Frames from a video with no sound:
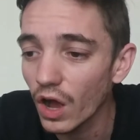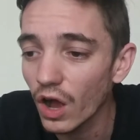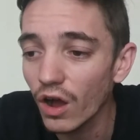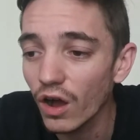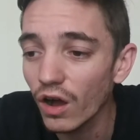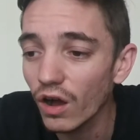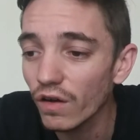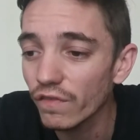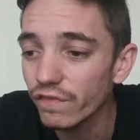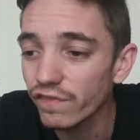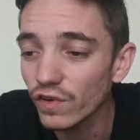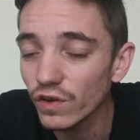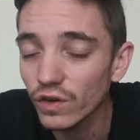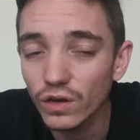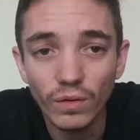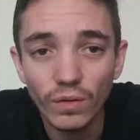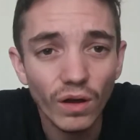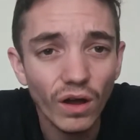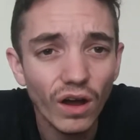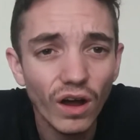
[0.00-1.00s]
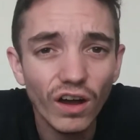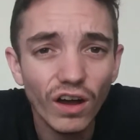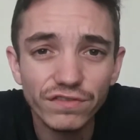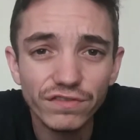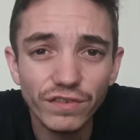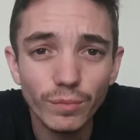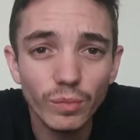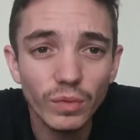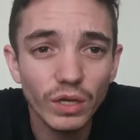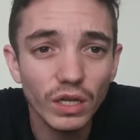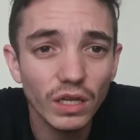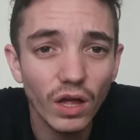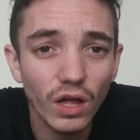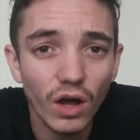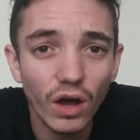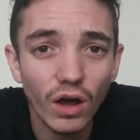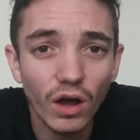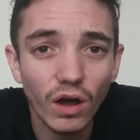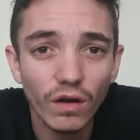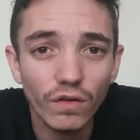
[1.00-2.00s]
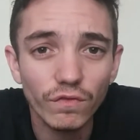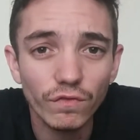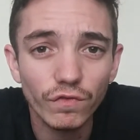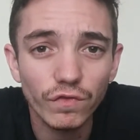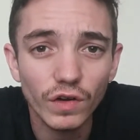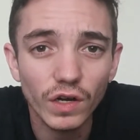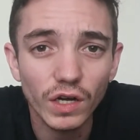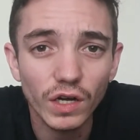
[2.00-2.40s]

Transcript: half a mil of